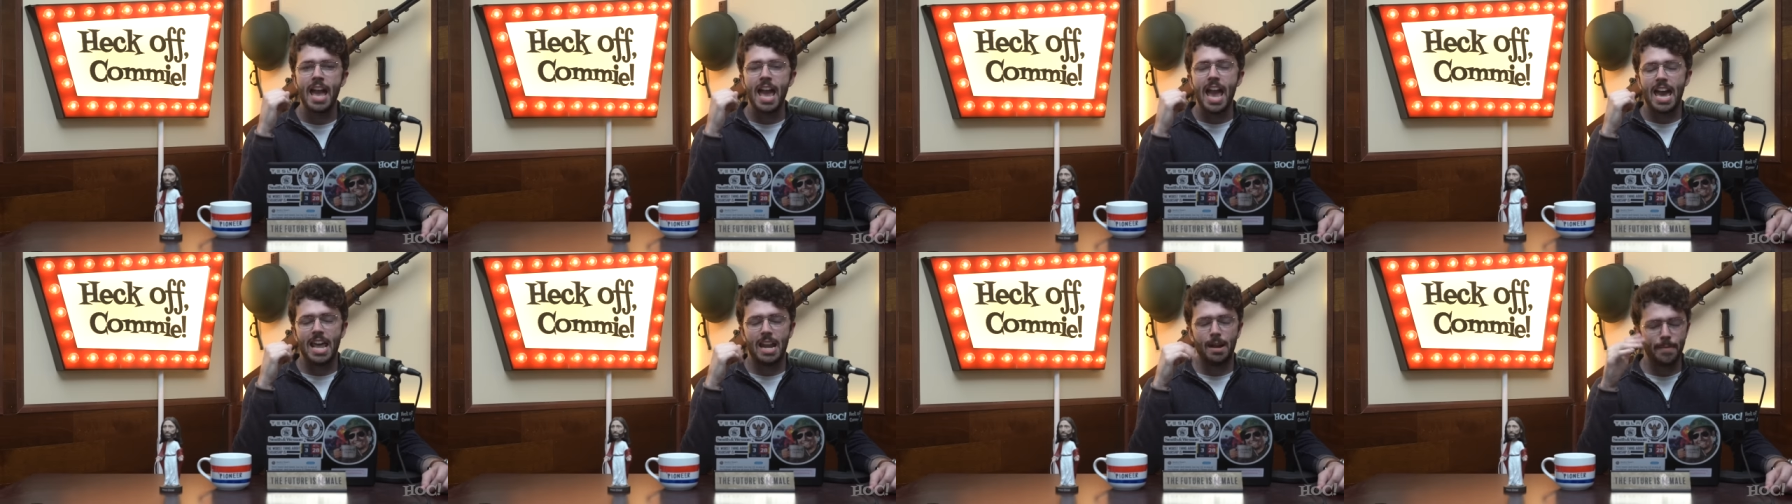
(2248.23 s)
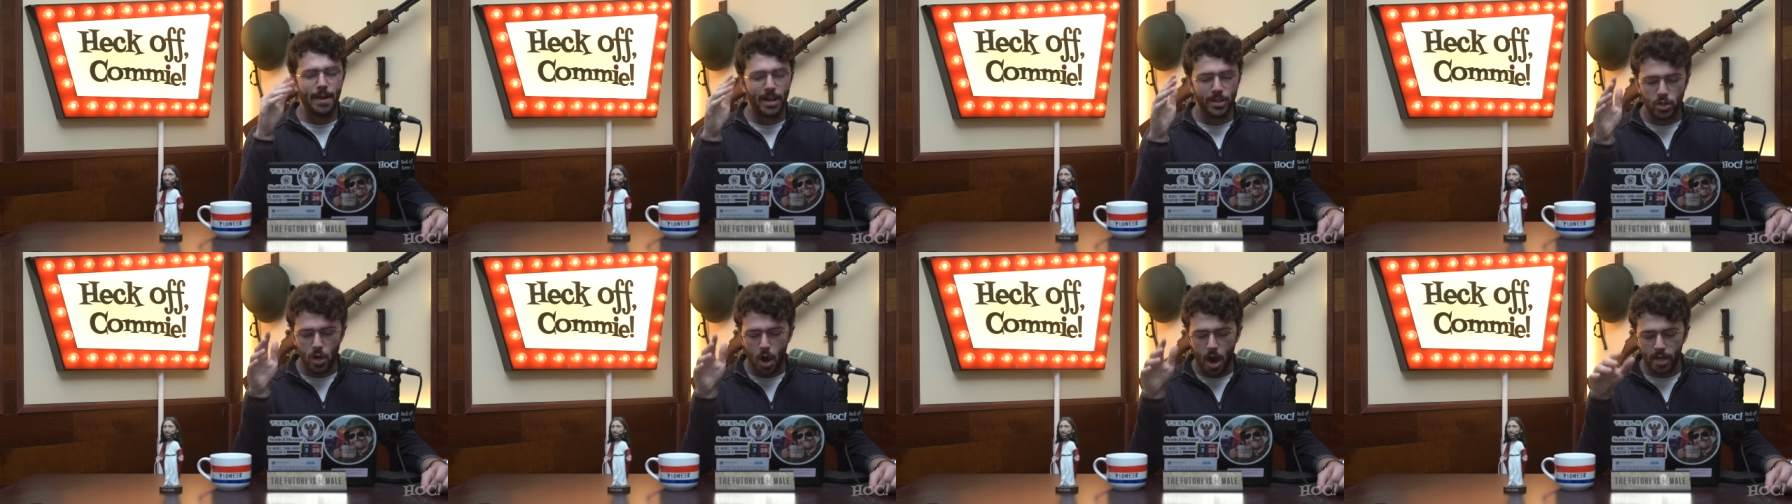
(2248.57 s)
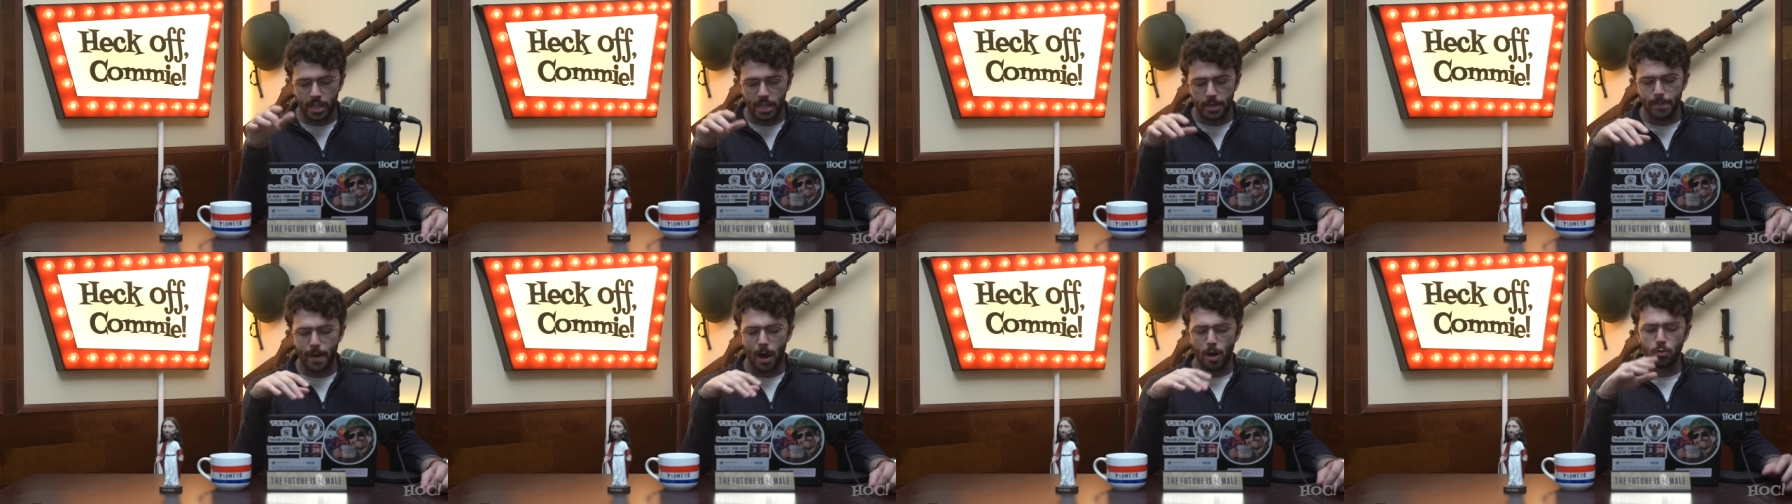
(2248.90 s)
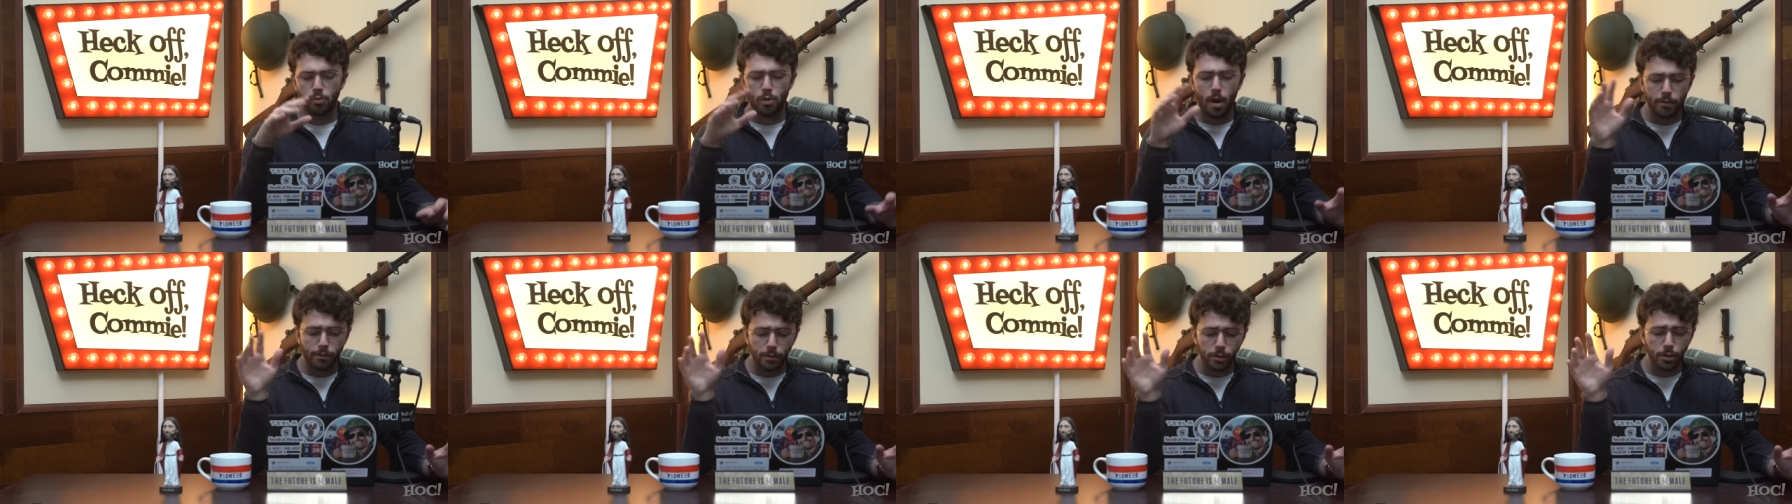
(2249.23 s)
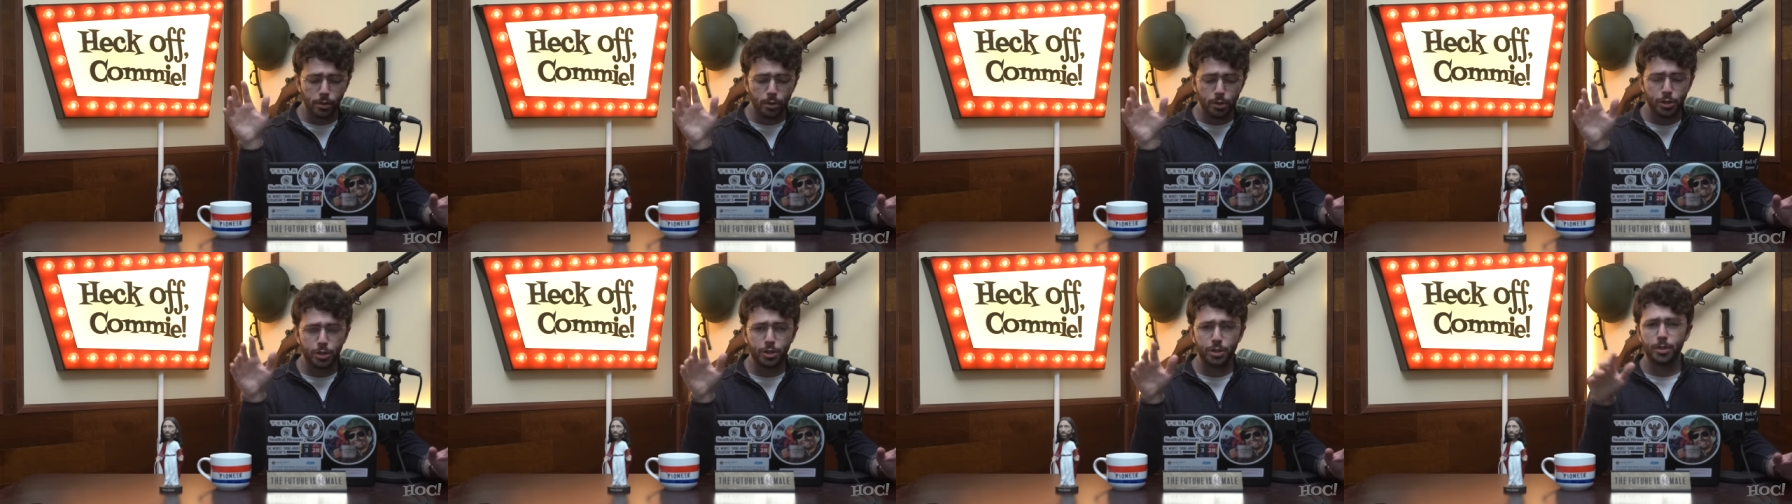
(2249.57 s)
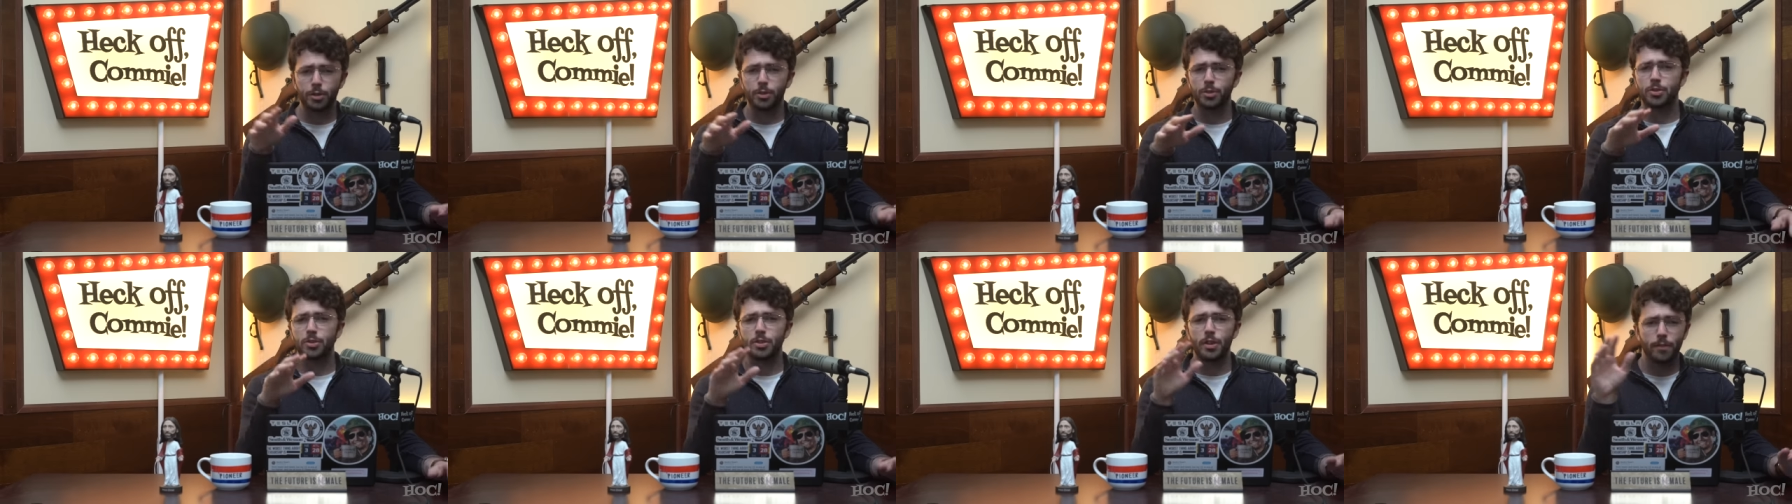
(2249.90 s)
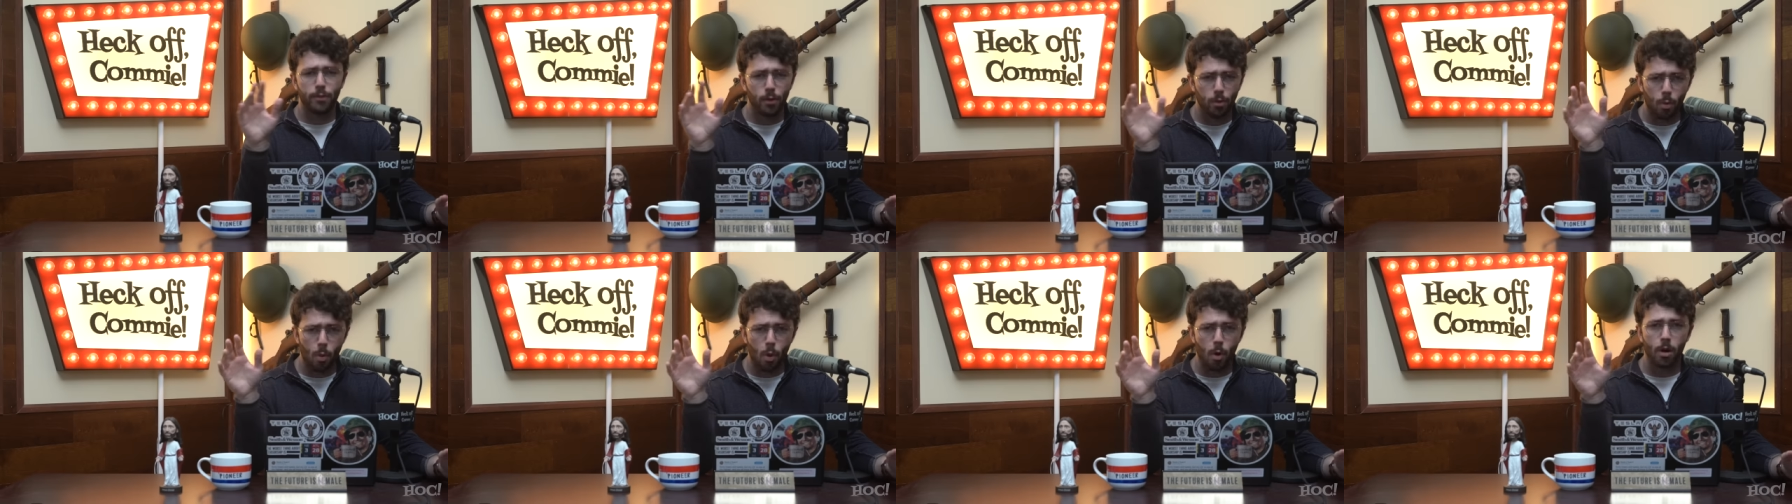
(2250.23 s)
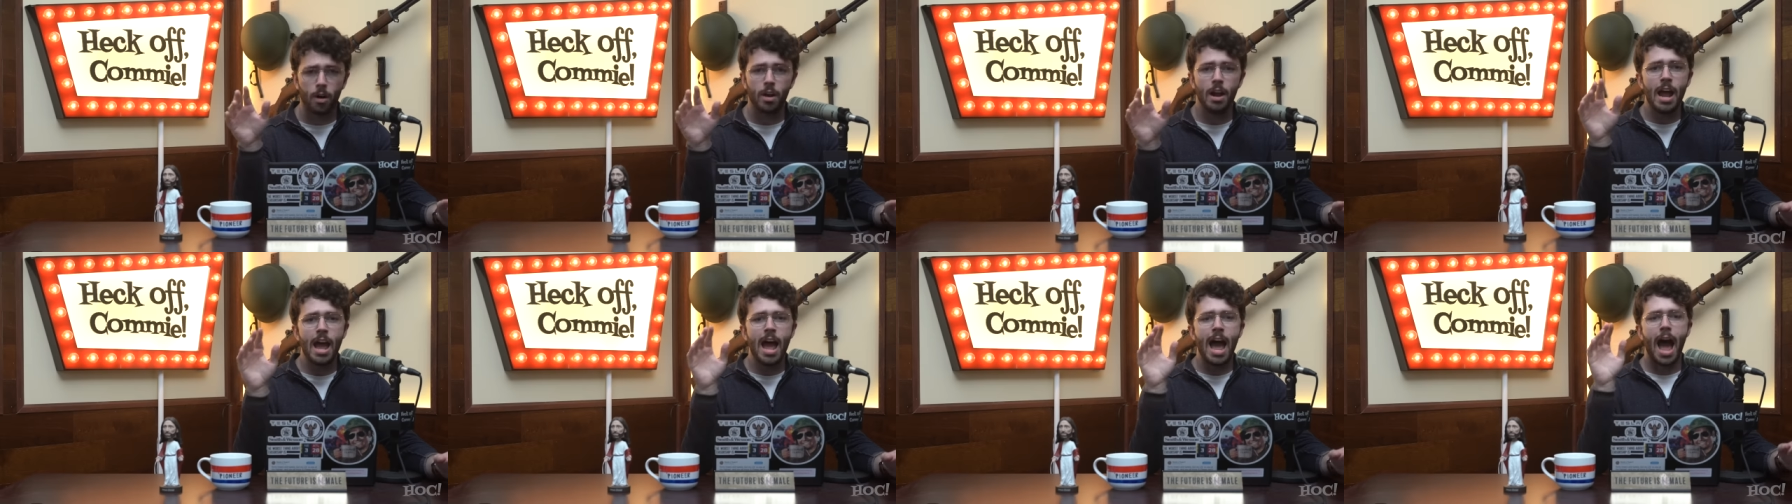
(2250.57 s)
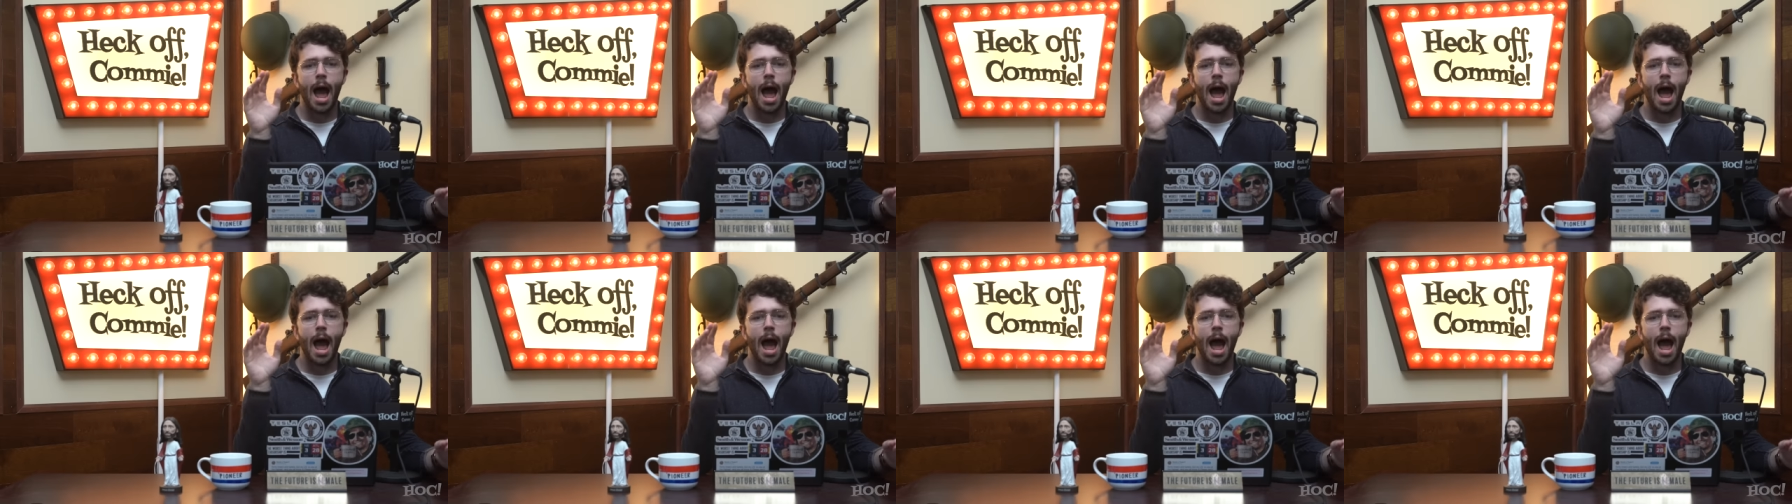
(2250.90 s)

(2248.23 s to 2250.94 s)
And I'm not talking about revolution or civil war.